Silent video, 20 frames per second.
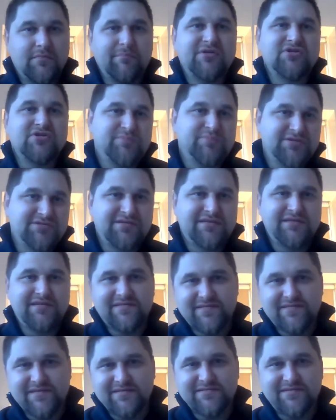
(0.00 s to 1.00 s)
Much better in the
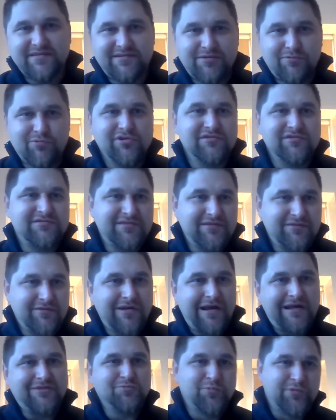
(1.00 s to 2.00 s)
sense that they were not
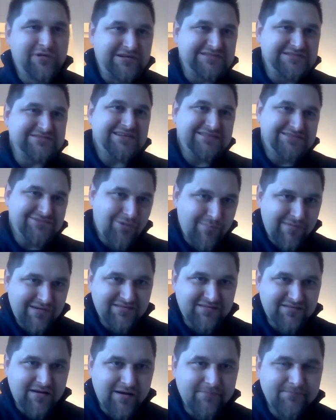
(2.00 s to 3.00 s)
as worse as
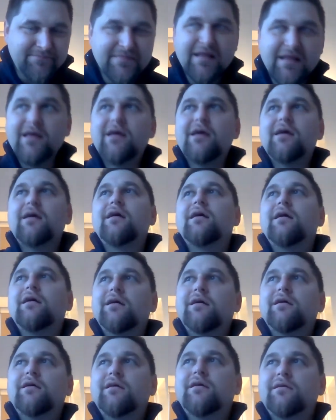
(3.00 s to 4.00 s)
Omarska,
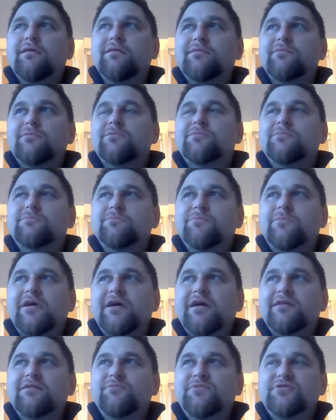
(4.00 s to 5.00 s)

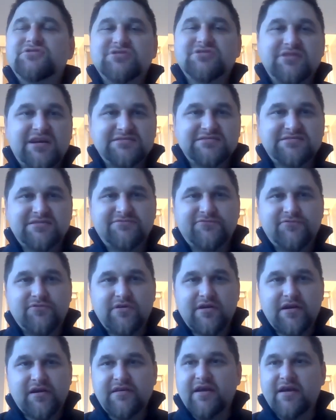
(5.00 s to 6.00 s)
and which lasted
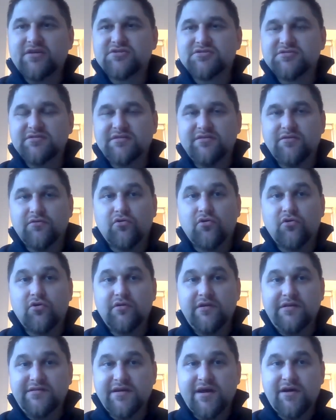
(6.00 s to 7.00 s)
for actually the
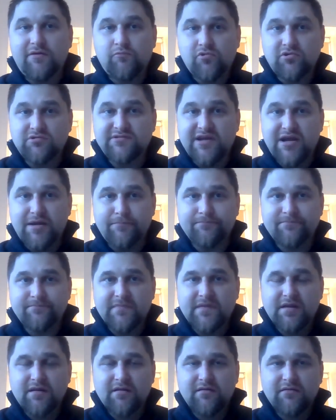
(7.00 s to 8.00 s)
whole entire wartime.
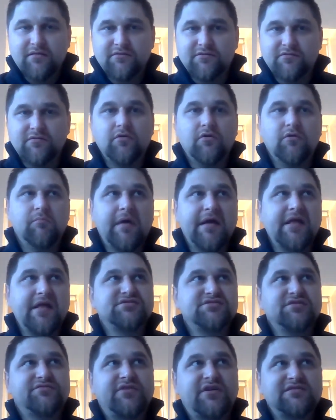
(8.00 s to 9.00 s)
So
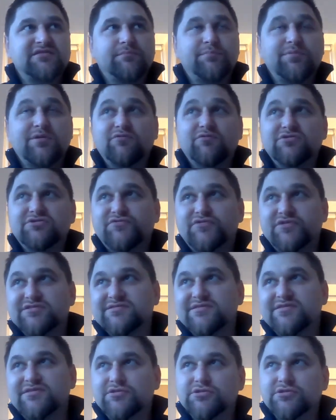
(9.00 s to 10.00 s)
Majača, for example, was
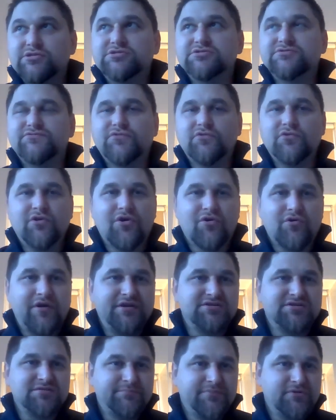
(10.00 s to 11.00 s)
firstly used for
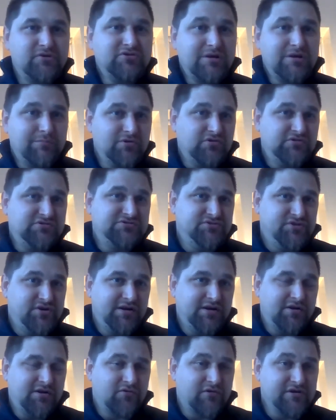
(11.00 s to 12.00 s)
Croatian POWs
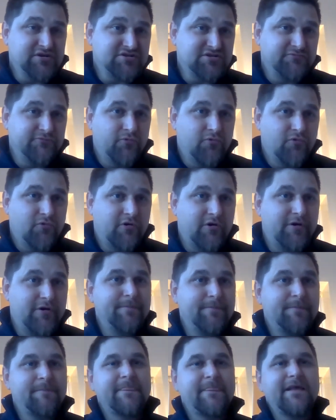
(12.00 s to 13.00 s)
during the Croatian War,
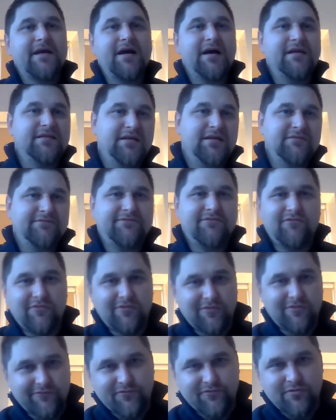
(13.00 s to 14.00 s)
and then
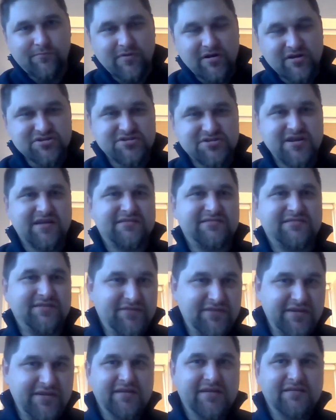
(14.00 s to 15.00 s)
for Bosniak
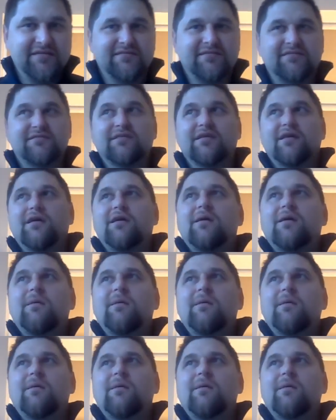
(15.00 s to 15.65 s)
civilians.